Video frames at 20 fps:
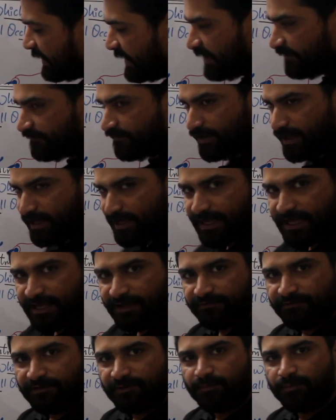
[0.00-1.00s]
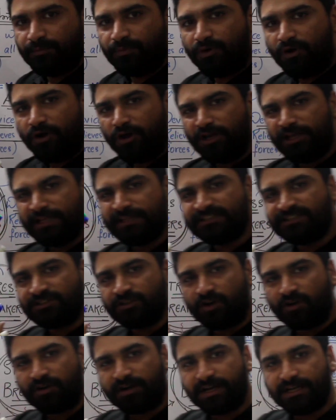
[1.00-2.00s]
If I give a ball and
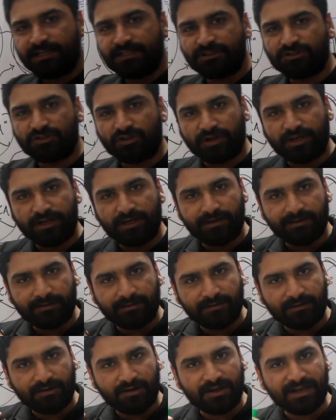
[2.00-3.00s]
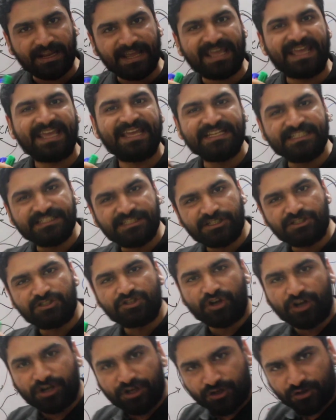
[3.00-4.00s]
socket joint or a hinge
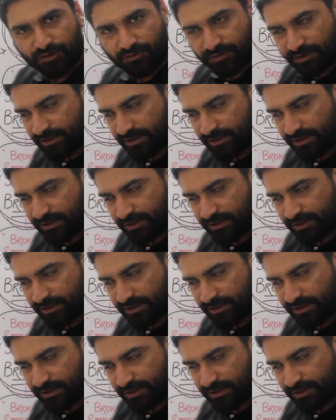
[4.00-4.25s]
joint over